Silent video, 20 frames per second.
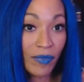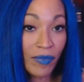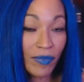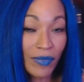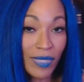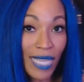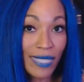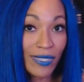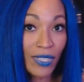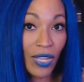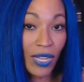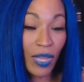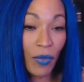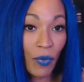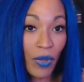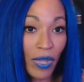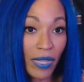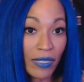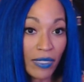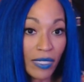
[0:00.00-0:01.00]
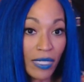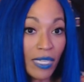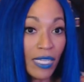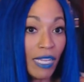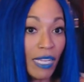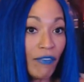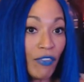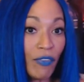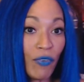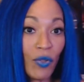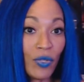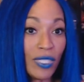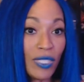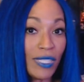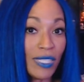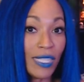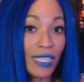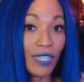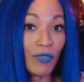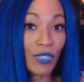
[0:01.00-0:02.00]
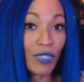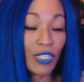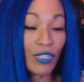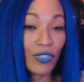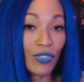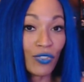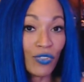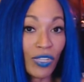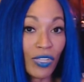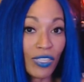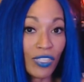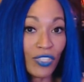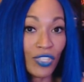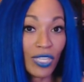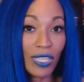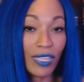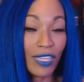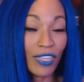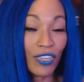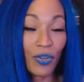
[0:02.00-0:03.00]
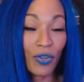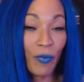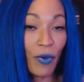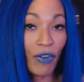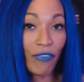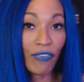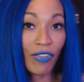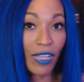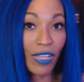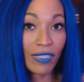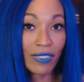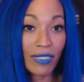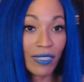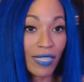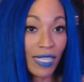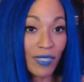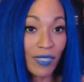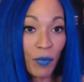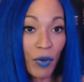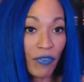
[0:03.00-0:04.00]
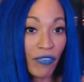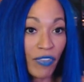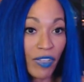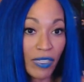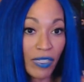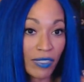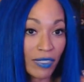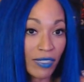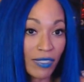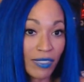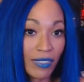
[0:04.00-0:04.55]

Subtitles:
That's all I want. If you've only seen the original trilogy, then you're perfect. That's perfect.